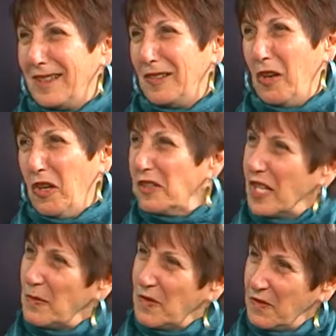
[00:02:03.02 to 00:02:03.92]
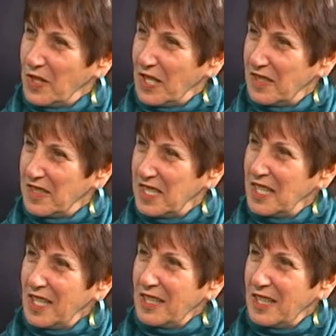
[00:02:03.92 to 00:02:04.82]
and all types of things
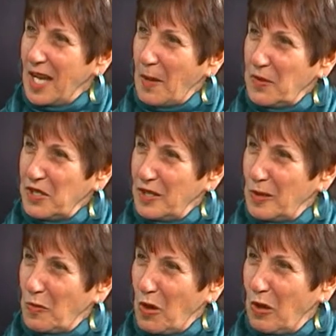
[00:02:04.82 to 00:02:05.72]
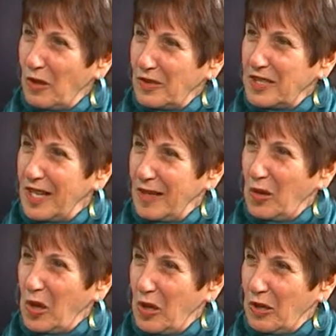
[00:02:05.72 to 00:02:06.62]
that happen to him all day
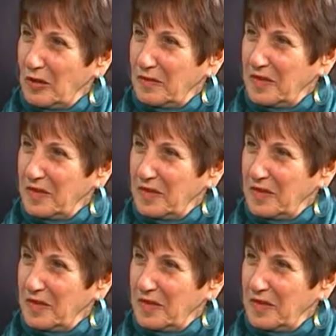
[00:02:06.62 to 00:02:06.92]
long.